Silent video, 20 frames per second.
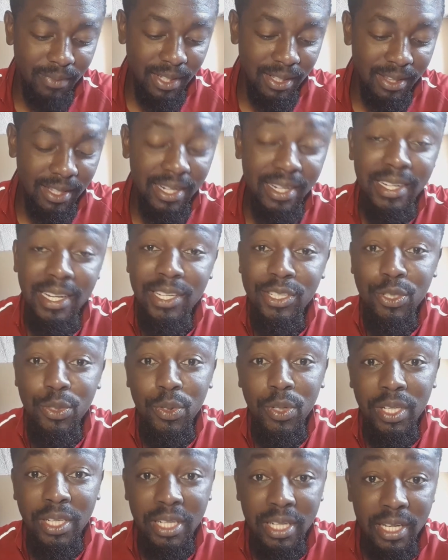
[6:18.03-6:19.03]
didn't
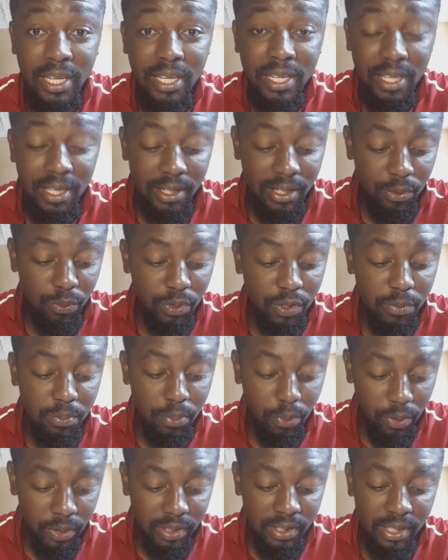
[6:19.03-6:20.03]
naturally occur here. It was
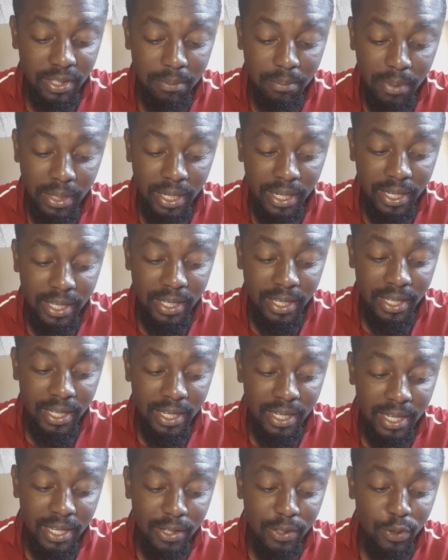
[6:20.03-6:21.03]
brought here by
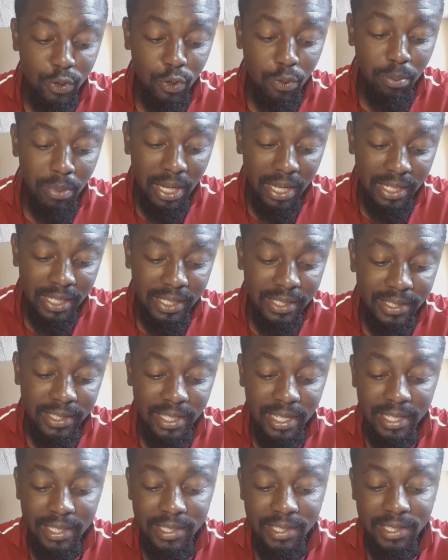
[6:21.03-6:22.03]
a Somali
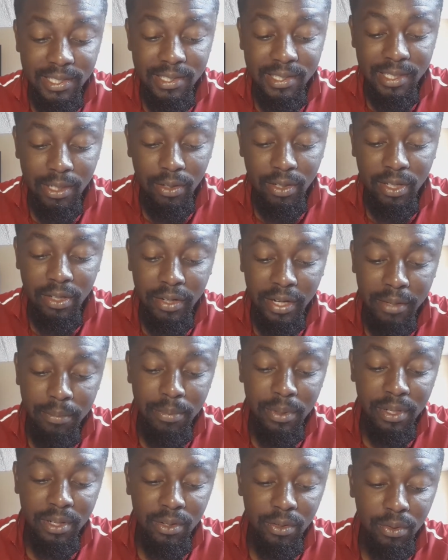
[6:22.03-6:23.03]
slash Saudi
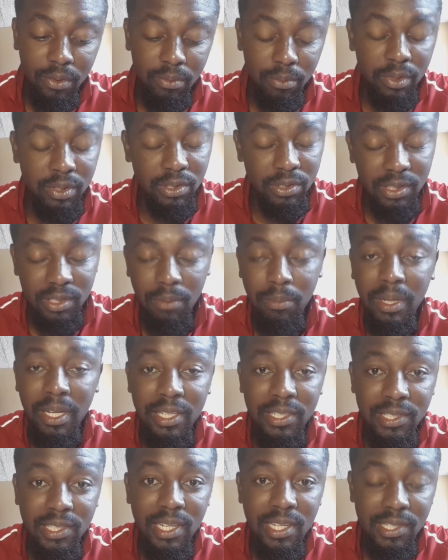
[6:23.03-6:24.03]
Arabian, which
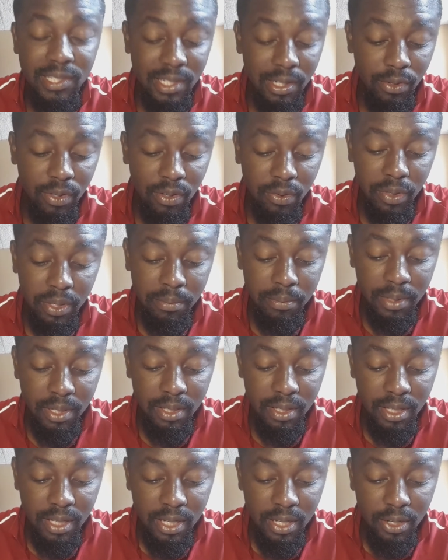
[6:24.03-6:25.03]
Somali slash Saudi
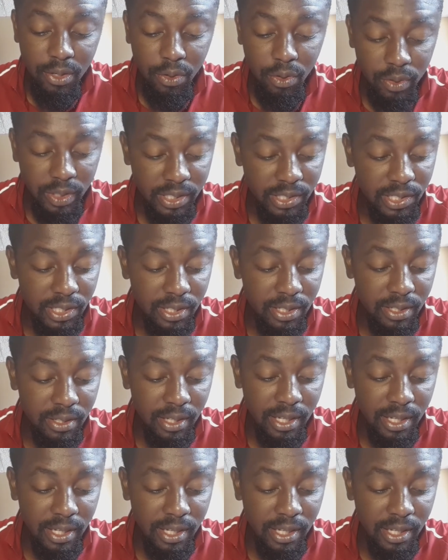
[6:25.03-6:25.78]
Arabian origin.